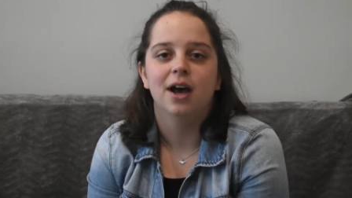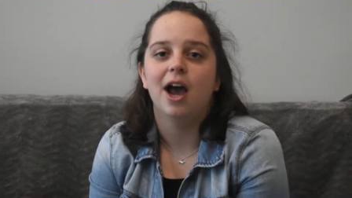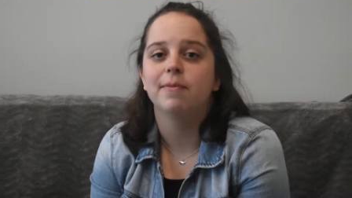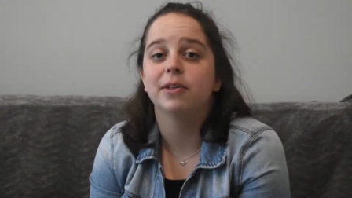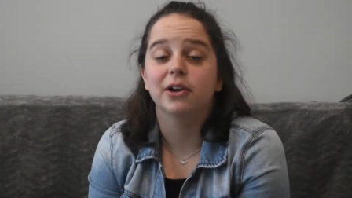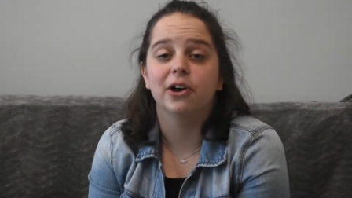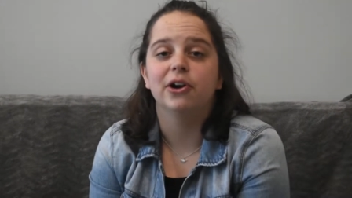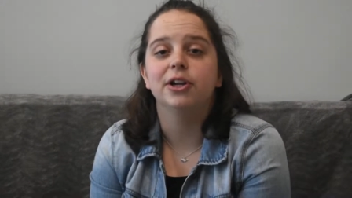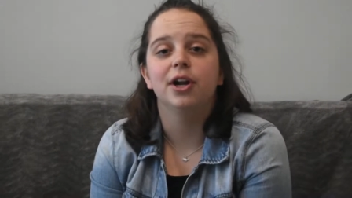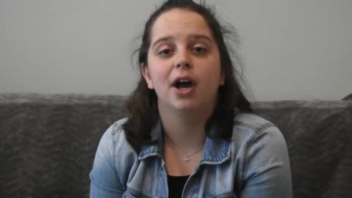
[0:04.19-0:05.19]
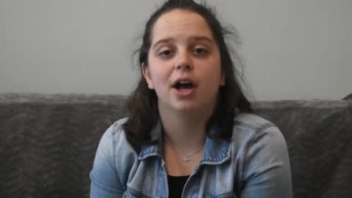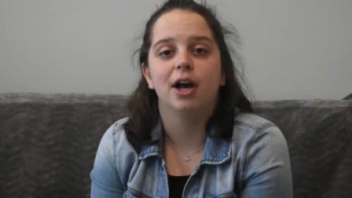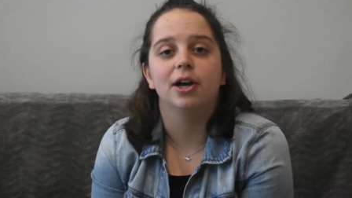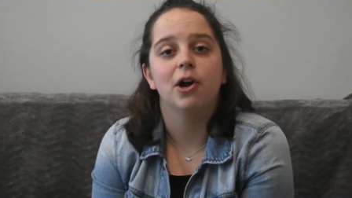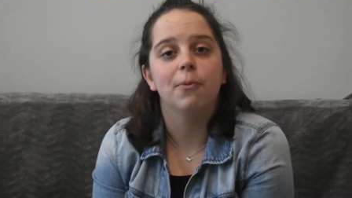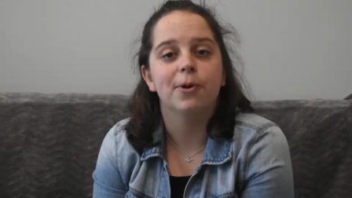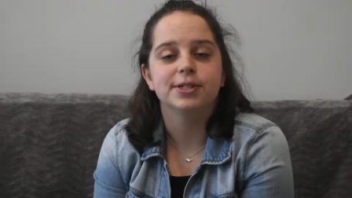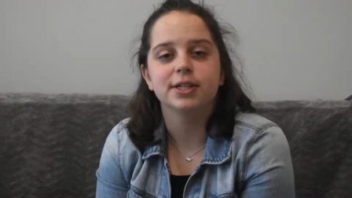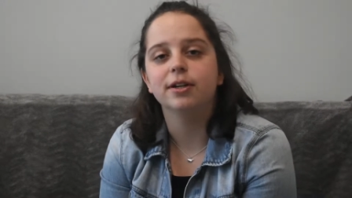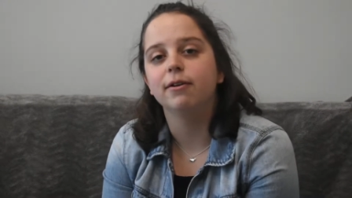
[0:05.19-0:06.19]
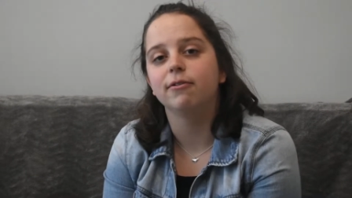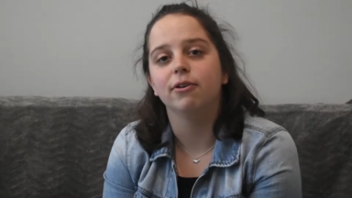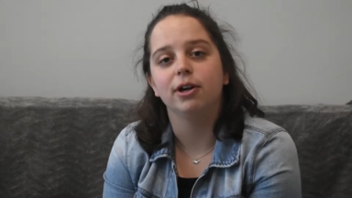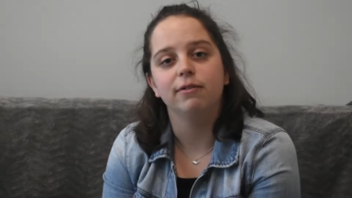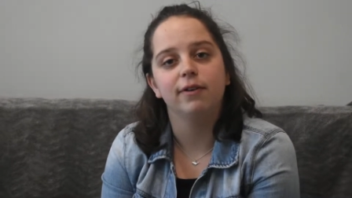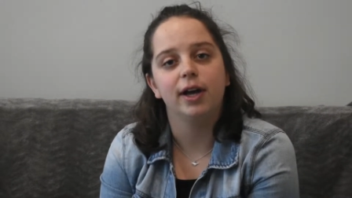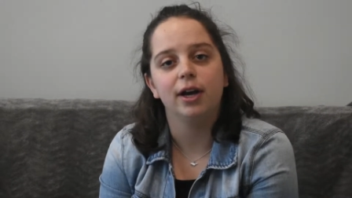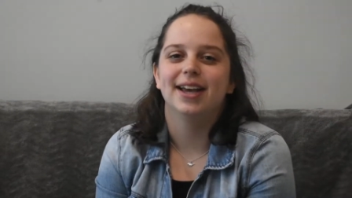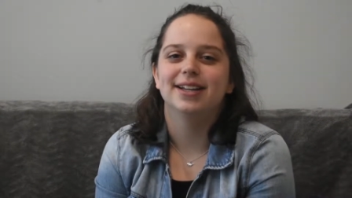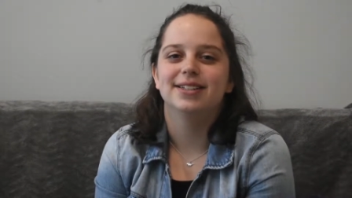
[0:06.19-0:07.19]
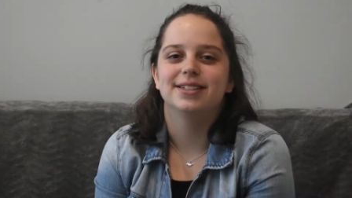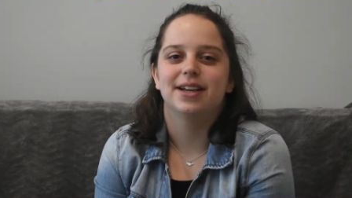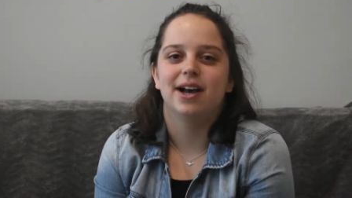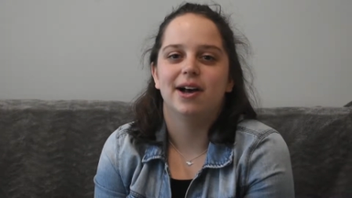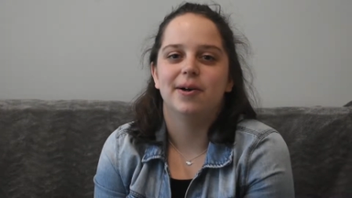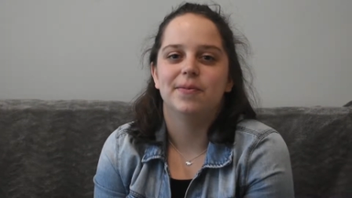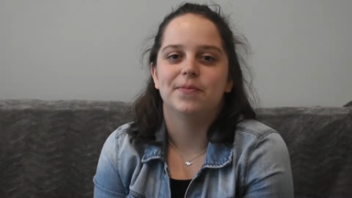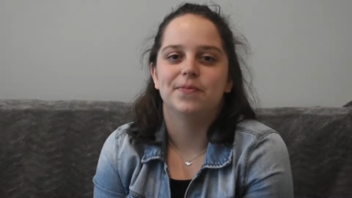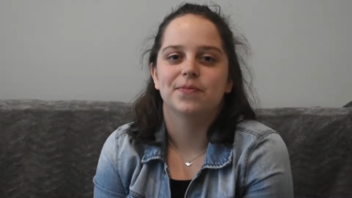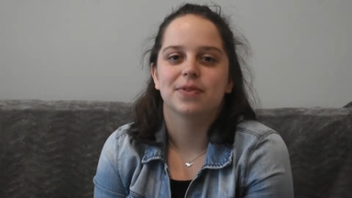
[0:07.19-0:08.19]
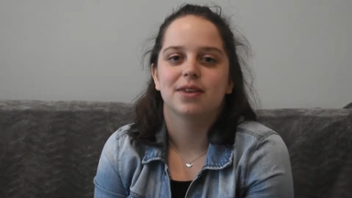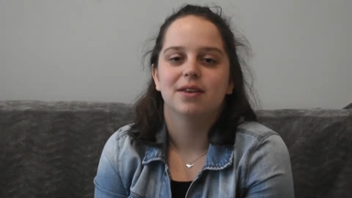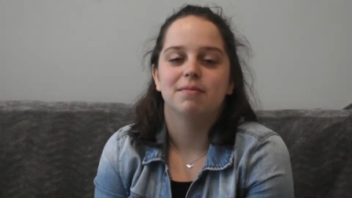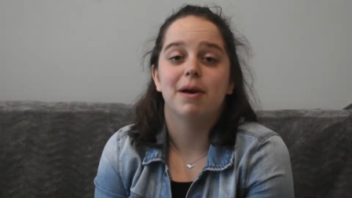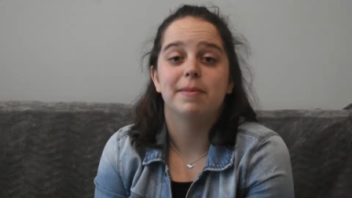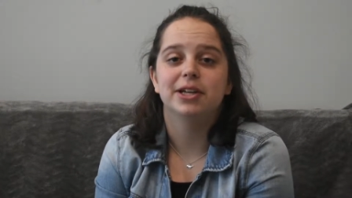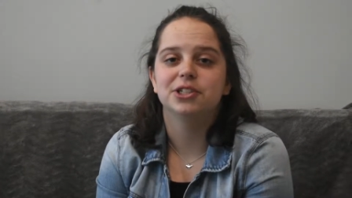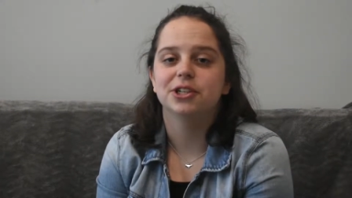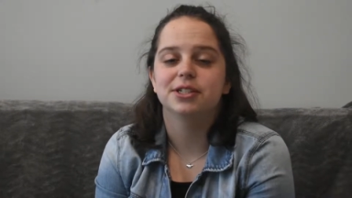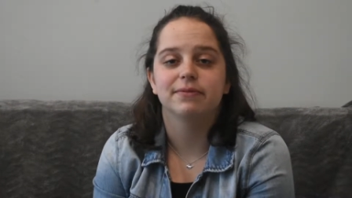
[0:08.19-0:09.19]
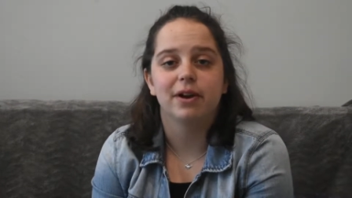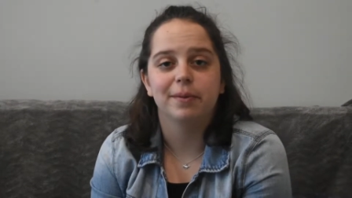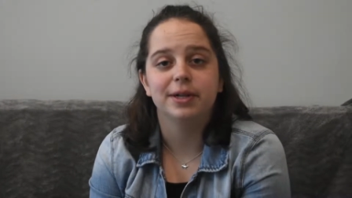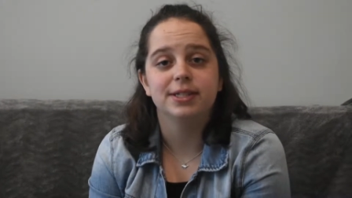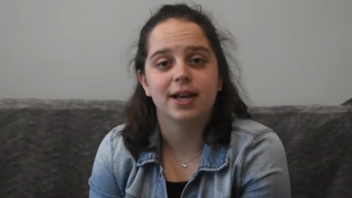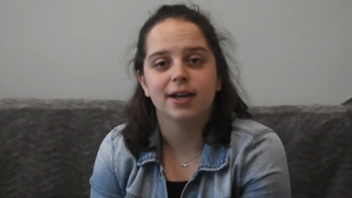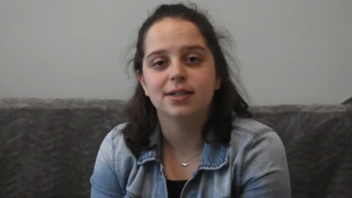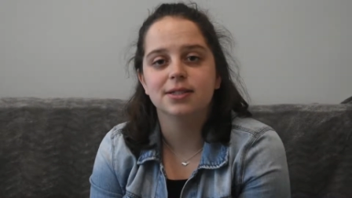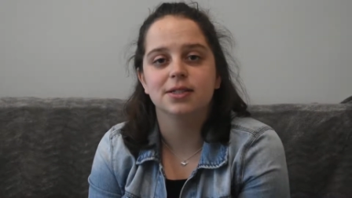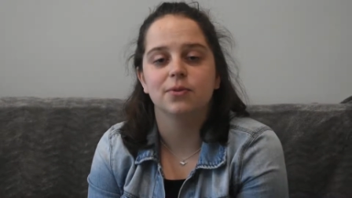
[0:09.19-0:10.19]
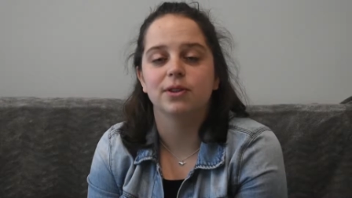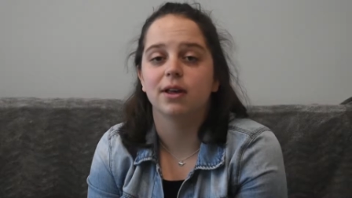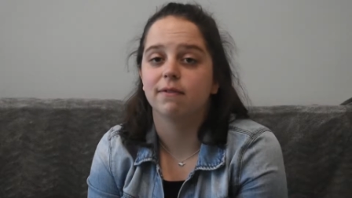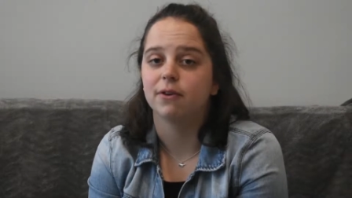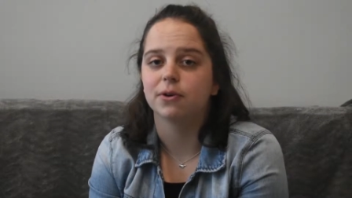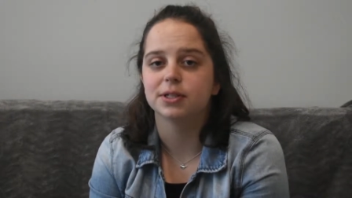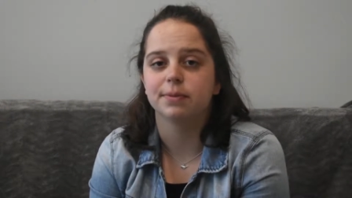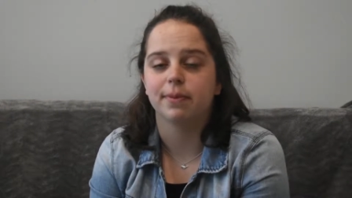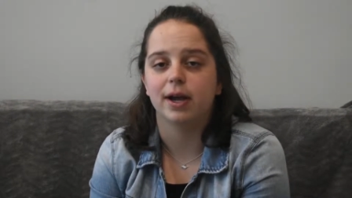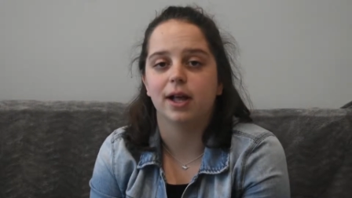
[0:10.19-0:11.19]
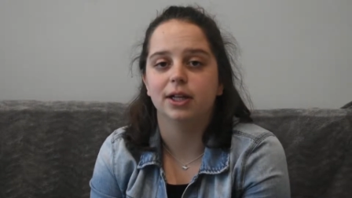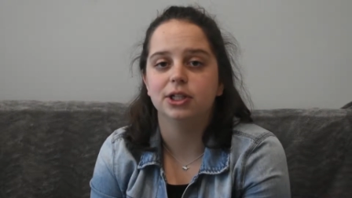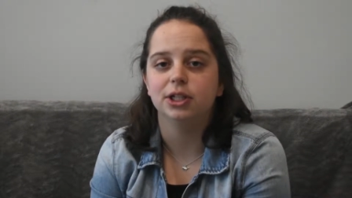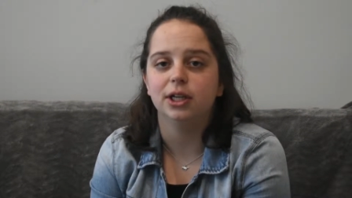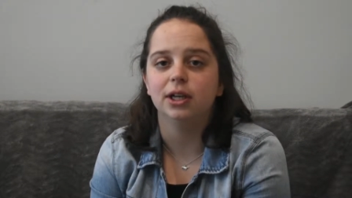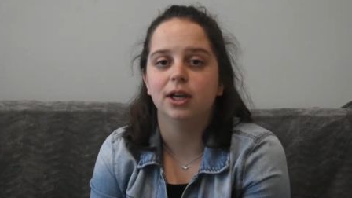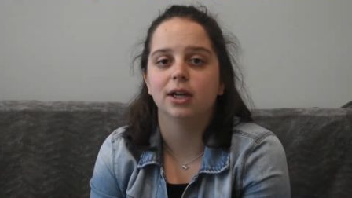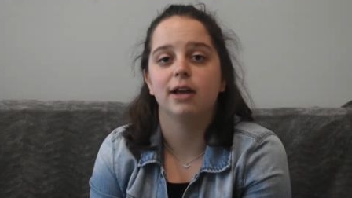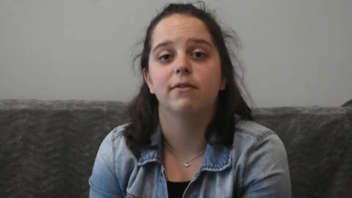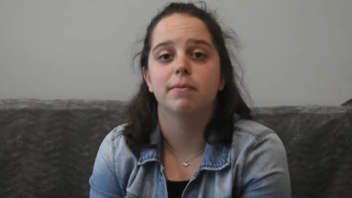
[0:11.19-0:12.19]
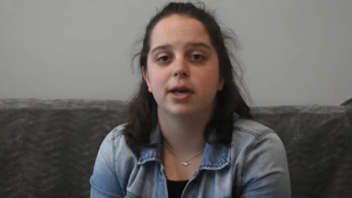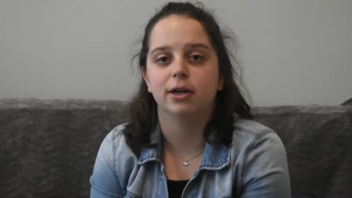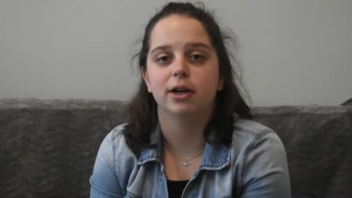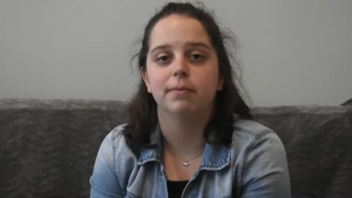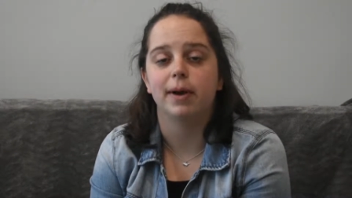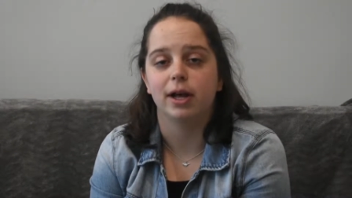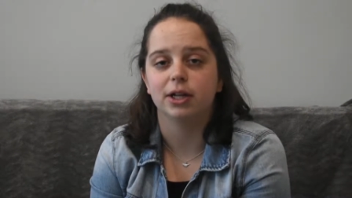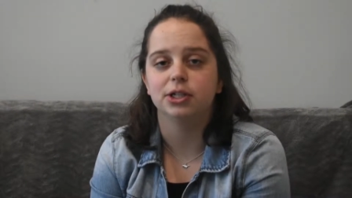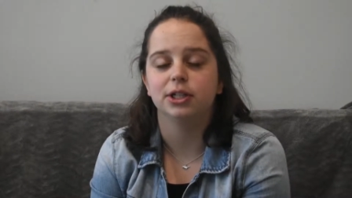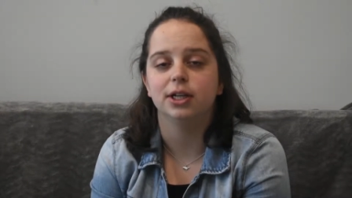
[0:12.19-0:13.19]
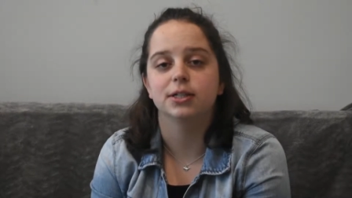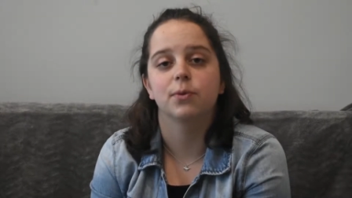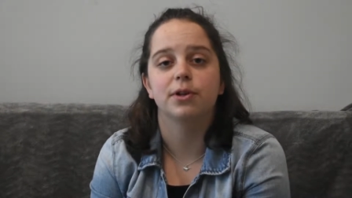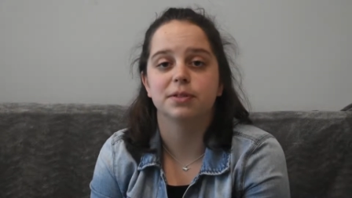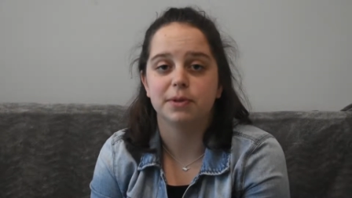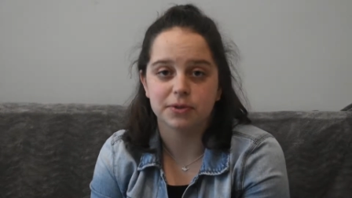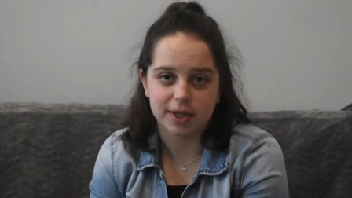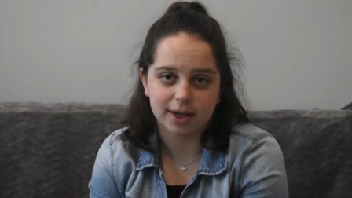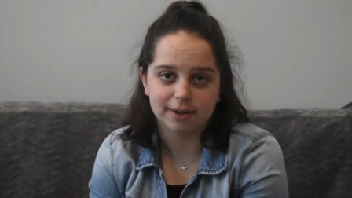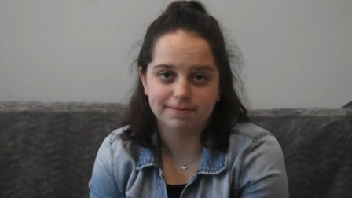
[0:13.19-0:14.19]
I'm the current uh, co-president of Greenfire, and um, my major is environmental science with a focus in biology, and I have a minor in biology as well as music.